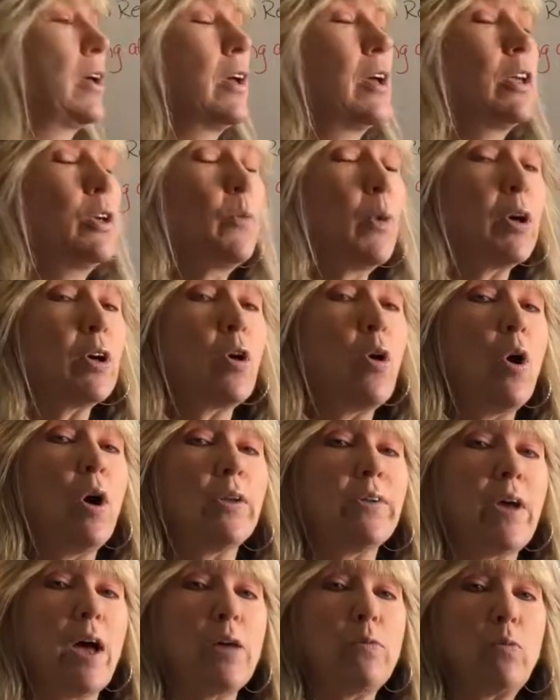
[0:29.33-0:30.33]
You want to call
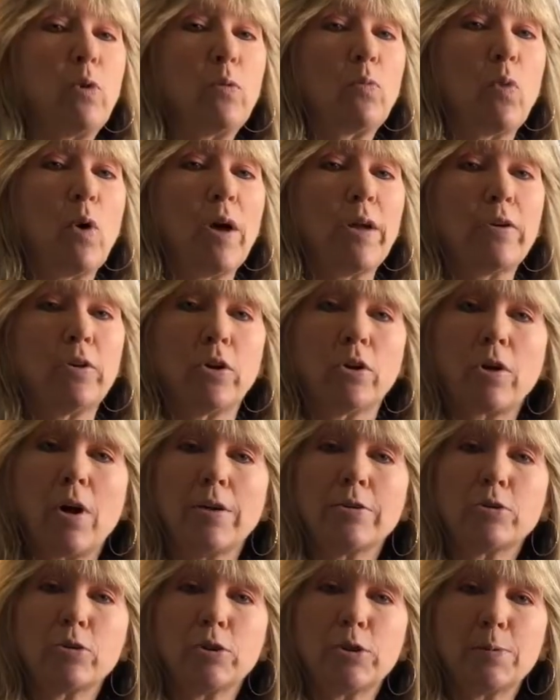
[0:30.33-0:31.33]
911 or your
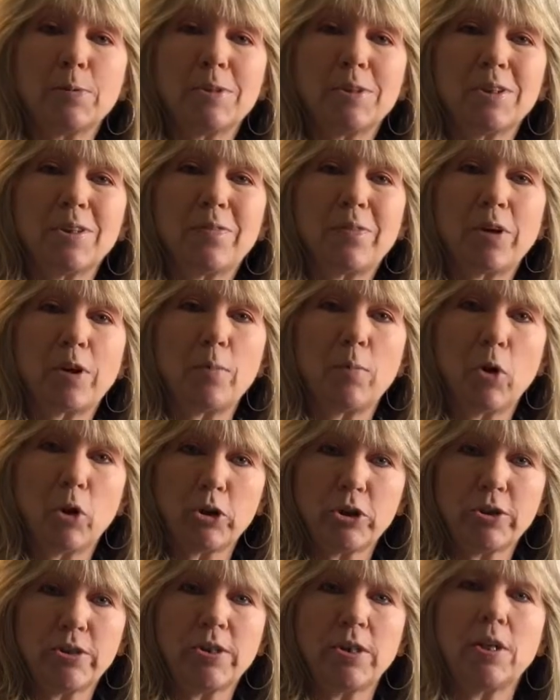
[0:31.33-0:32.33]
country-specific
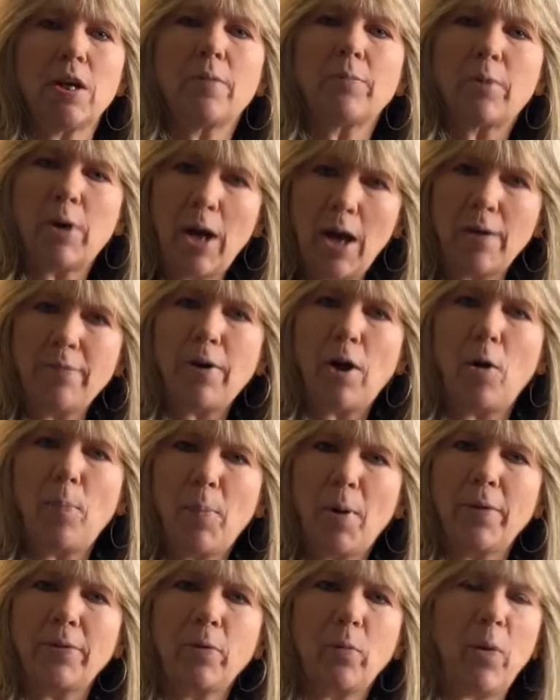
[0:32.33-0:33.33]
emergency number. Have help
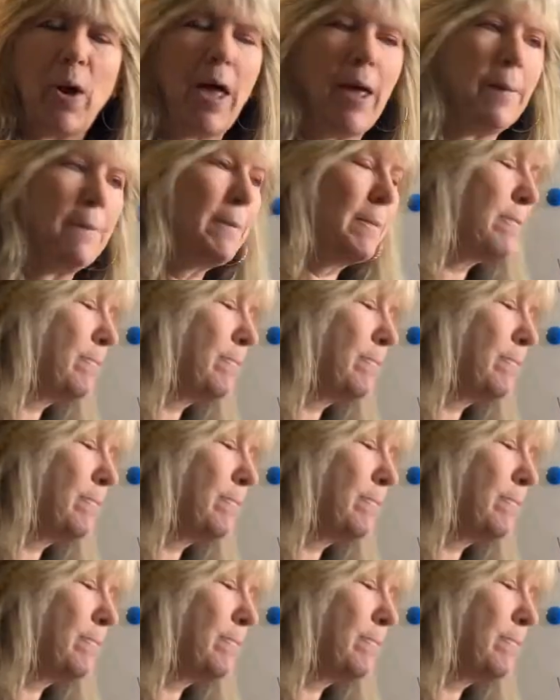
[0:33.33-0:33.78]
on the way.